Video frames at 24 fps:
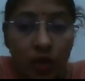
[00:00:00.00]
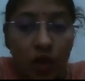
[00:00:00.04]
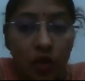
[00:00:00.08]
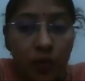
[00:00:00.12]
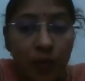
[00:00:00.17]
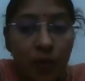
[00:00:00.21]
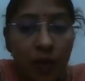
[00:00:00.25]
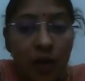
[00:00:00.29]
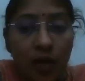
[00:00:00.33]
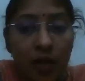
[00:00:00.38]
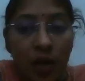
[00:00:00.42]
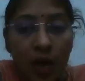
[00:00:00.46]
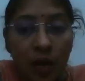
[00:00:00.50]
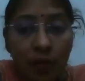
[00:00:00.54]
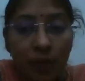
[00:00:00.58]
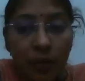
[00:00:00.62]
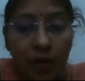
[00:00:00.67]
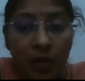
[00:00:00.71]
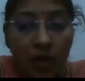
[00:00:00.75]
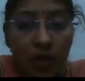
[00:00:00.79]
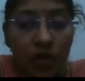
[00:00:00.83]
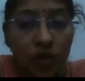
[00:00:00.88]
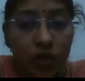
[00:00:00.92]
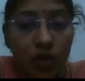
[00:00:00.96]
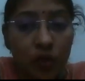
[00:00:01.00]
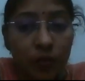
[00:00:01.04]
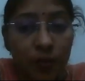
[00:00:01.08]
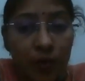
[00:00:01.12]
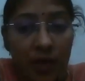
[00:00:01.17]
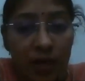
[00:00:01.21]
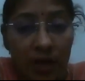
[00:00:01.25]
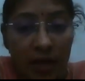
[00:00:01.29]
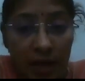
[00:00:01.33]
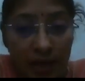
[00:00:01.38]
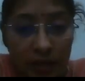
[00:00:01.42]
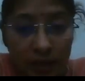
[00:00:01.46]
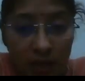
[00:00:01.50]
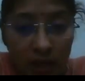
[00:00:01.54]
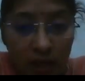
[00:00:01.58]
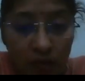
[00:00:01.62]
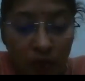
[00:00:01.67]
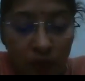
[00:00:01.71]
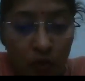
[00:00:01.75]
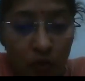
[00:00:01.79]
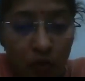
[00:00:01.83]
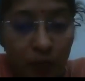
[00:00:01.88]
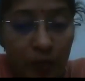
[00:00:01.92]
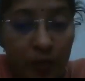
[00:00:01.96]
tubal diameter should be less
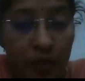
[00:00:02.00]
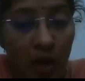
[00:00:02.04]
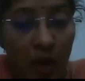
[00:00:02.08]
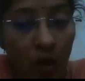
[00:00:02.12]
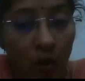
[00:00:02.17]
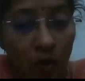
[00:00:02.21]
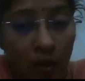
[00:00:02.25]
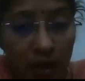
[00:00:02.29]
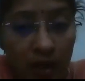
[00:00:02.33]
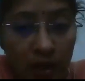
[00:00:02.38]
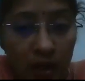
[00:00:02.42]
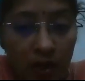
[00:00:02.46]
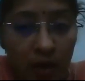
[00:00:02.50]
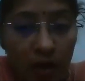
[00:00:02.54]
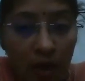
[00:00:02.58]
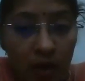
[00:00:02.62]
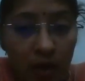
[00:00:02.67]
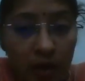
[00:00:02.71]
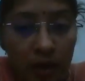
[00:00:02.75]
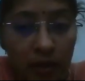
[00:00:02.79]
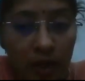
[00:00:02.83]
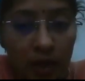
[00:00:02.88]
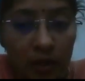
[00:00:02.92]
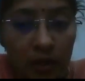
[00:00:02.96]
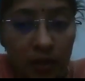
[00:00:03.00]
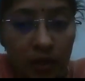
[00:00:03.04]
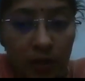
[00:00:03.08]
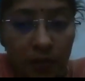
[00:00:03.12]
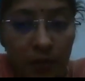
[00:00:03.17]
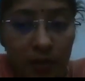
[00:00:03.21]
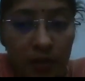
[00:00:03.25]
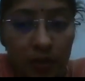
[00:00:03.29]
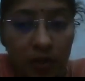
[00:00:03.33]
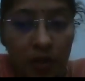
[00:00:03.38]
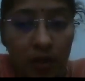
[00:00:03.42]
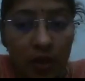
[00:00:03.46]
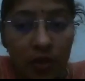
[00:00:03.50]
than 4 without any cardiac activity,